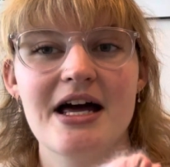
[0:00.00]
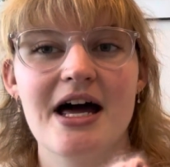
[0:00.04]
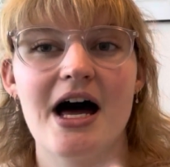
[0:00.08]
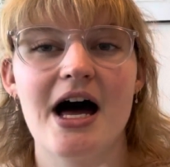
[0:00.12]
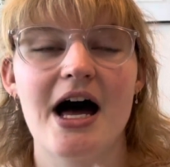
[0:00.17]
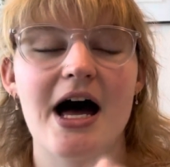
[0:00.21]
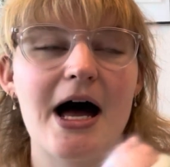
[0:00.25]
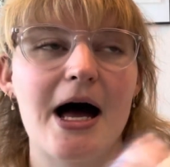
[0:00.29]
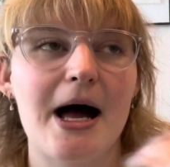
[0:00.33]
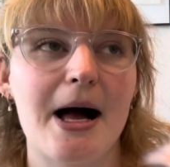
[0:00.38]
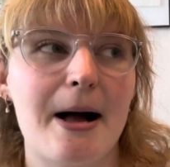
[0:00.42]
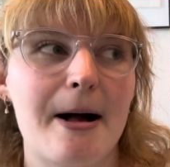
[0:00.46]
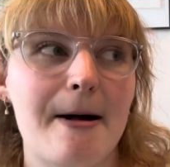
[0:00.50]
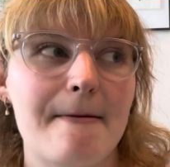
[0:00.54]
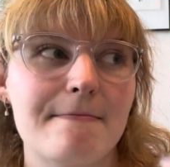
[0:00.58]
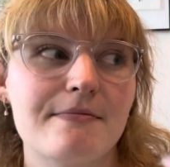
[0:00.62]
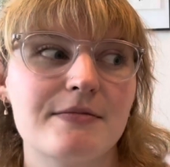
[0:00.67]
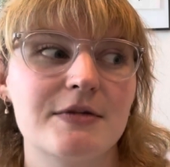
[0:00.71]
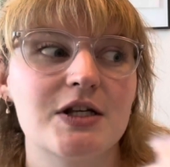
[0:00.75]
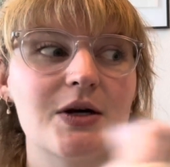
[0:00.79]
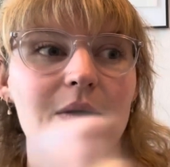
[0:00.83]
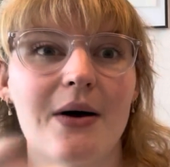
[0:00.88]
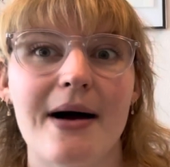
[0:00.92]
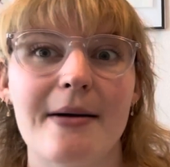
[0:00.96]

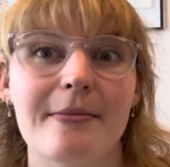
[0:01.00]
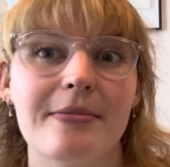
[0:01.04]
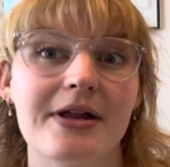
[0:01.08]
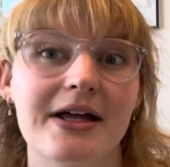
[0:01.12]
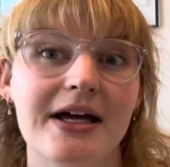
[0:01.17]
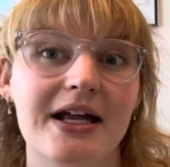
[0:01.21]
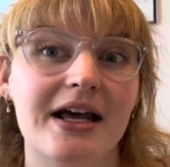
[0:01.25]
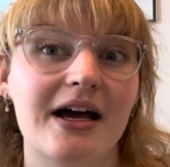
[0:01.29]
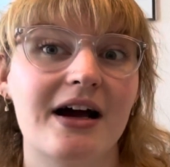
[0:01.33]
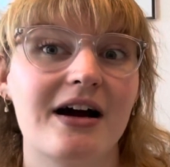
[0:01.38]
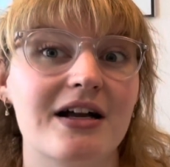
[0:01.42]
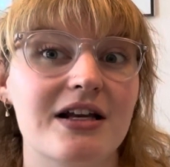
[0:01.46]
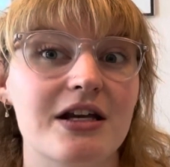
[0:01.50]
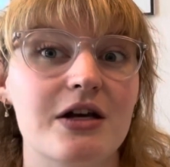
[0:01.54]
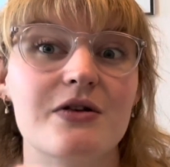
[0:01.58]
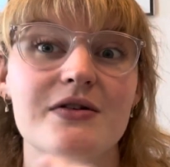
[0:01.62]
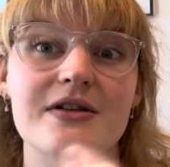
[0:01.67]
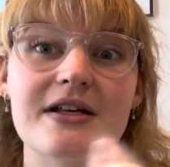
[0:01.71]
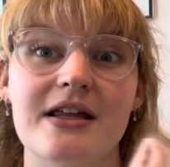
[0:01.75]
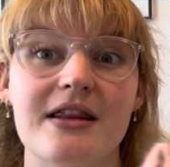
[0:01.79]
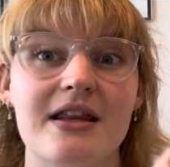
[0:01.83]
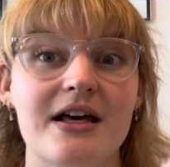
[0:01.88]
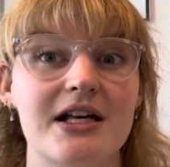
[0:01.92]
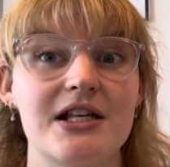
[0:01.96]
So I'm planning on
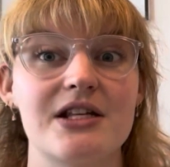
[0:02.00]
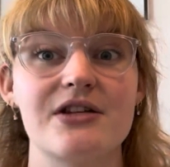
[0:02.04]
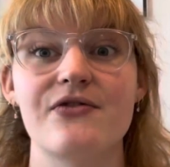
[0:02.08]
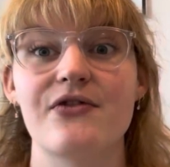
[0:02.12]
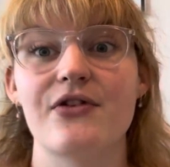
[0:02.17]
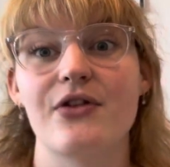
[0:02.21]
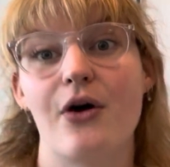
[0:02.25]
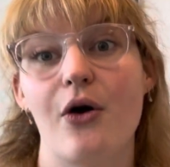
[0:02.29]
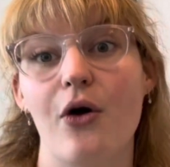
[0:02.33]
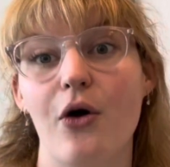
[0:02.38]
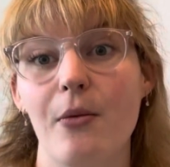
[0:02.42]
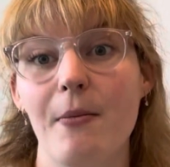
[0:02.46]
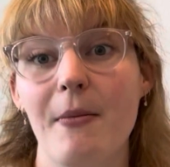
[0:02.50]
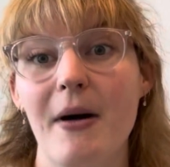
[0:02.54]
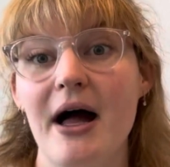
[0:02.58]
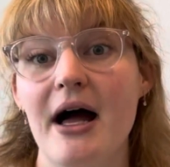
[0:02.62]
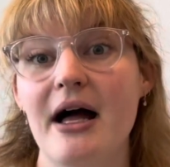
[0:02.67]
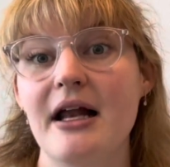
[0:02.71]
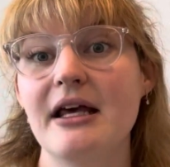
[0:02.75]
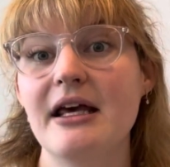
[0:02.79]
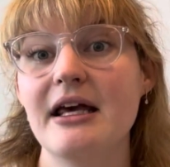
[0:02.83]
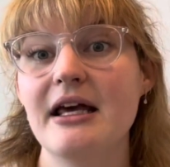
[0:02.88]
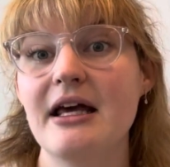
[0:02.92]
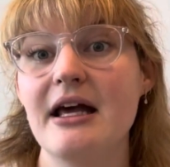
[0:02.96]
using this for the whole
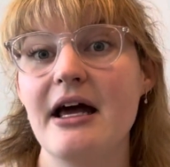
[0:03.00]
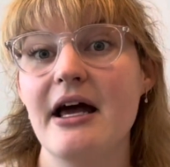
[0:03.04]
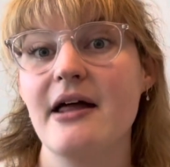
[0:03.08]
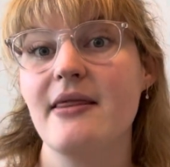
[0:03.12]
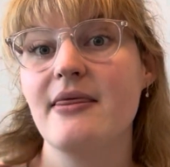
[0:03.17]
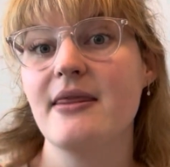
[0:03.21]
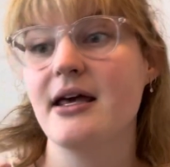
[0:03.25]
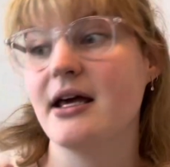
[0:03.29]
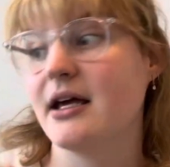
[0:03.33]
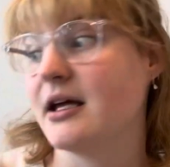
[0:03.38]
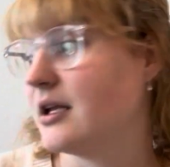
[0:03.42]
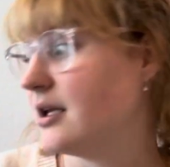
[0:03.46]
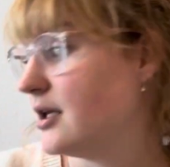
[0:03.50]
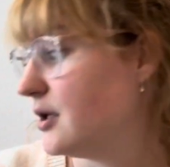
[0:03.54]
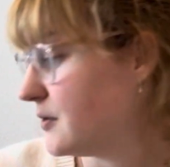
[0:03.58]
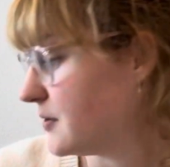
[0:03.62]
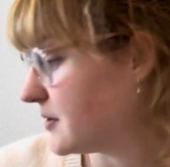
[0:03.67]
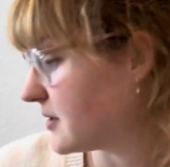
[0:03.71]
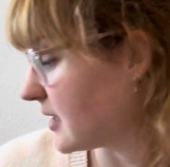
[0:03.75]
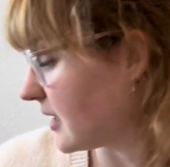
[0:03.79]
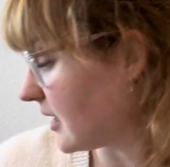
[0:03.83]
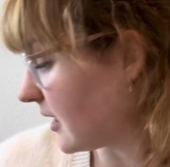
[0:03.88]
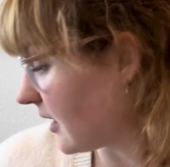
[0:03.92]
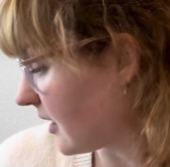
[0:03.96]
body, and then
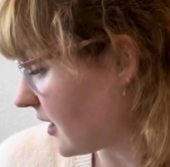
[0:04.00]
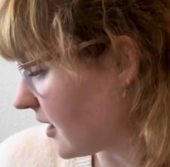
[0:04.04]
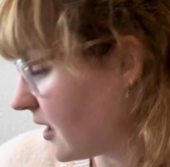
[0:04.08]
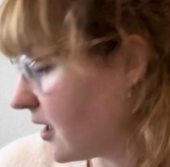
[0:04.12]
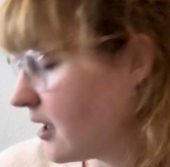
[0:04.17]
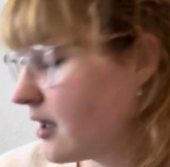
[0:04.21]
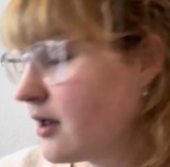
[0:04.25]
using